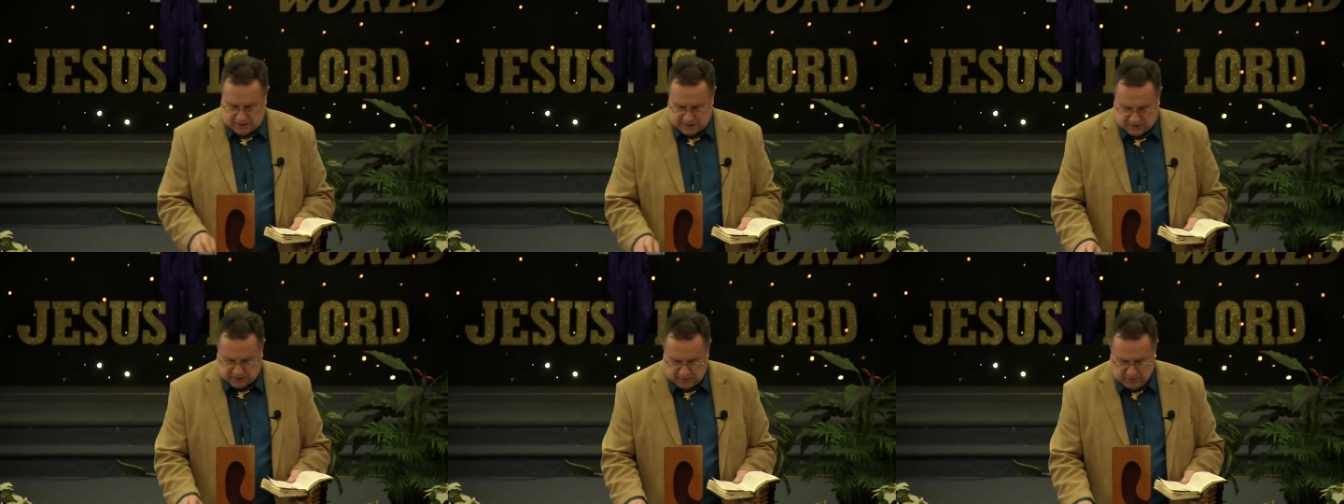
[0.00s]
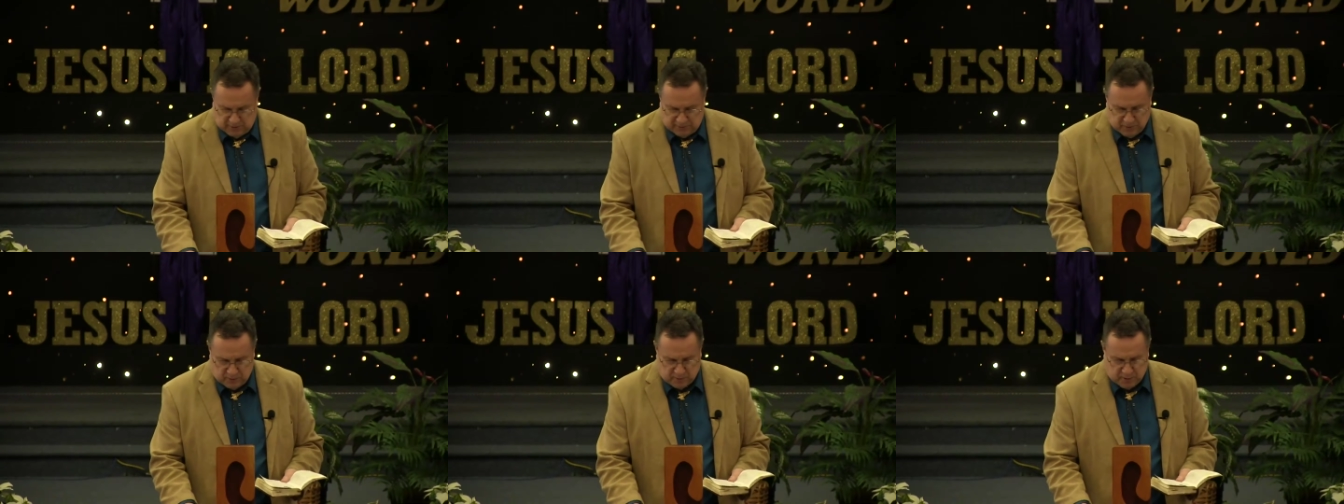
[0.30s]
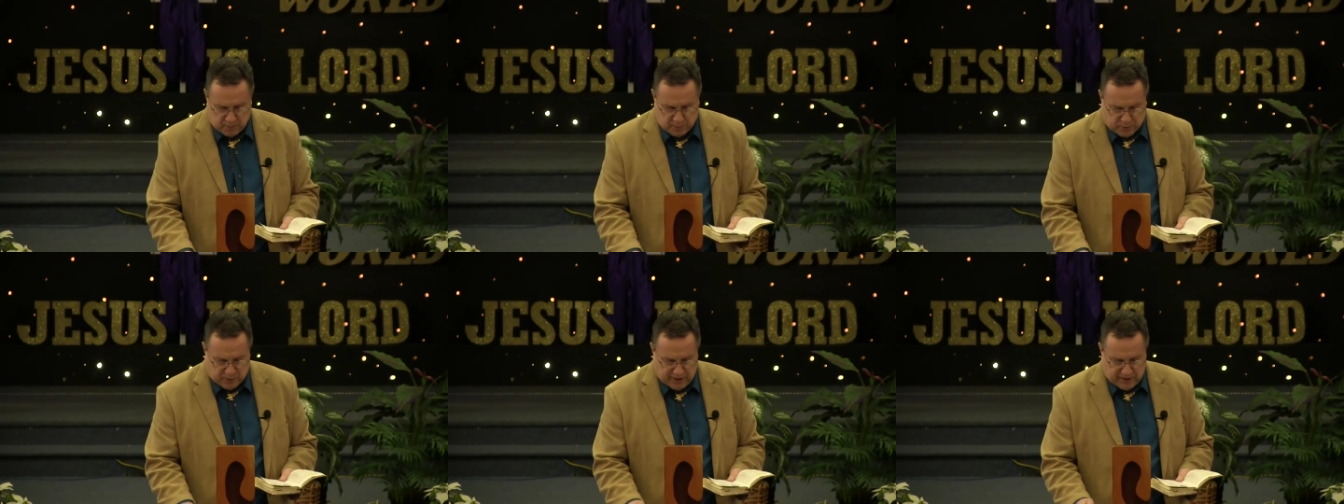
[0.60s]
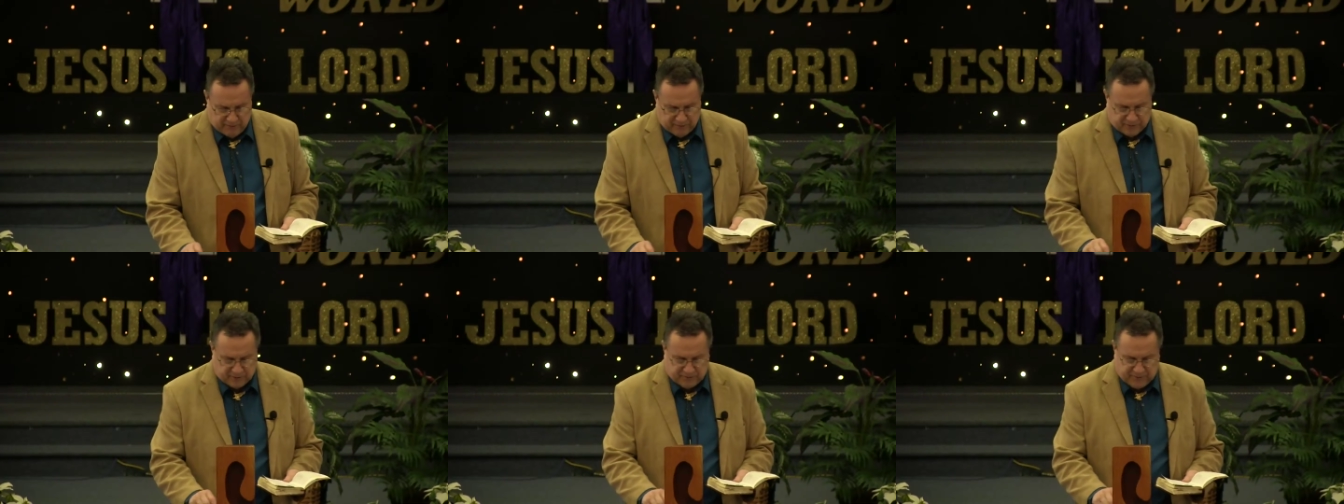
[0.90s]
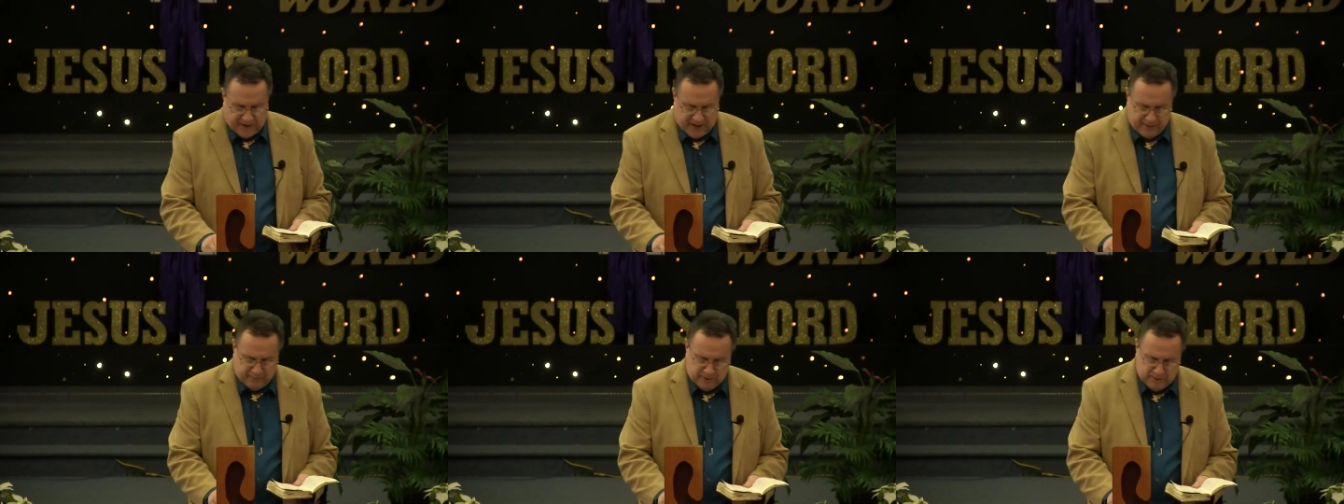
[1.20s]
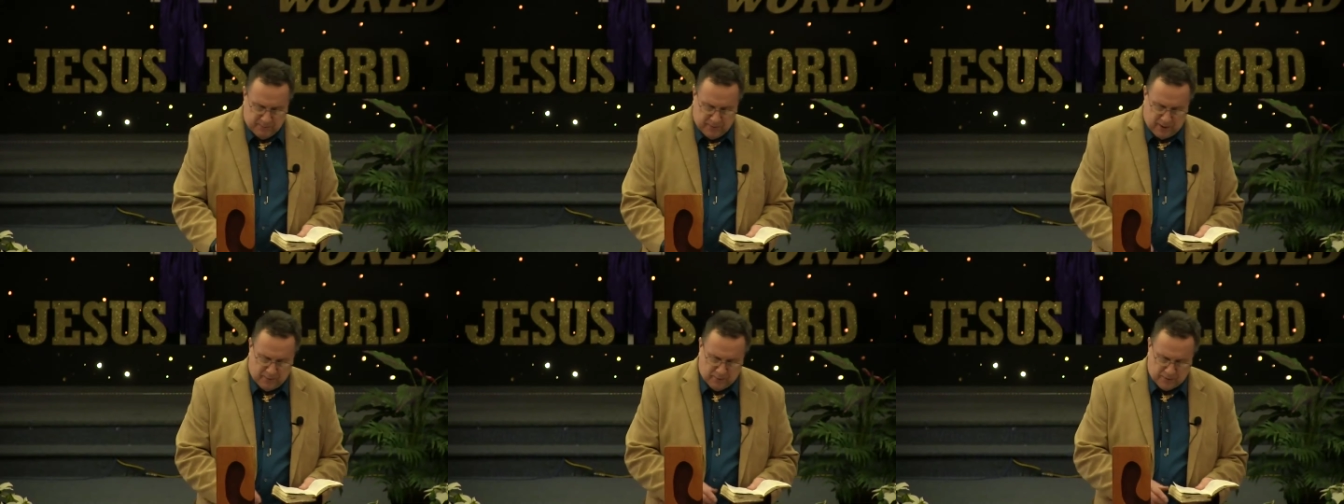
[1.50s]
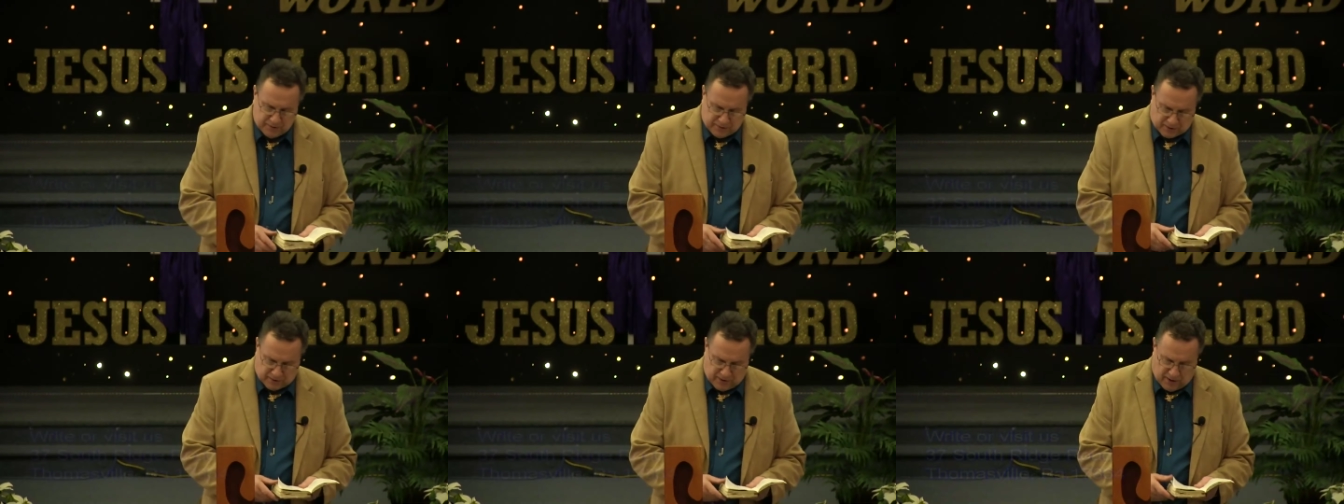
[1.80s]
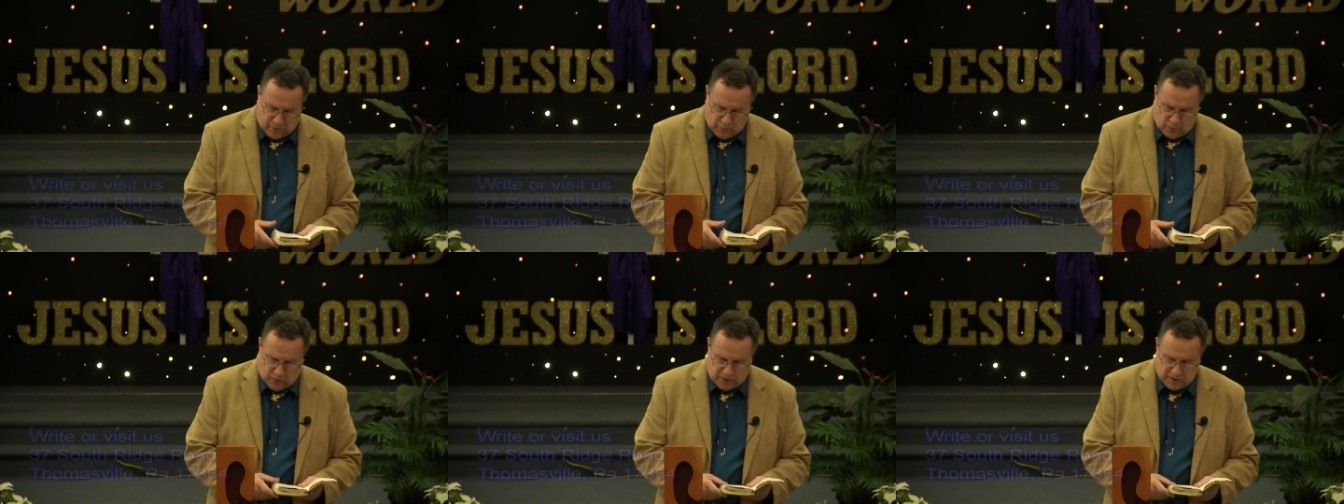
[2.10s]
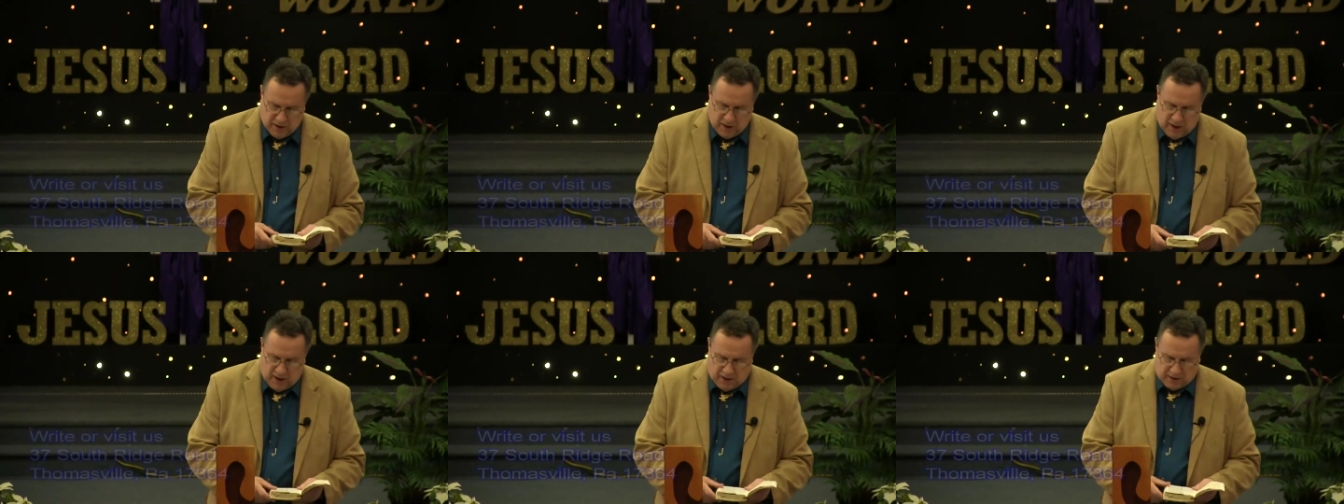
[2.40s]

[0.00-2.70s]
because some of you have been praying for family members and loved ones,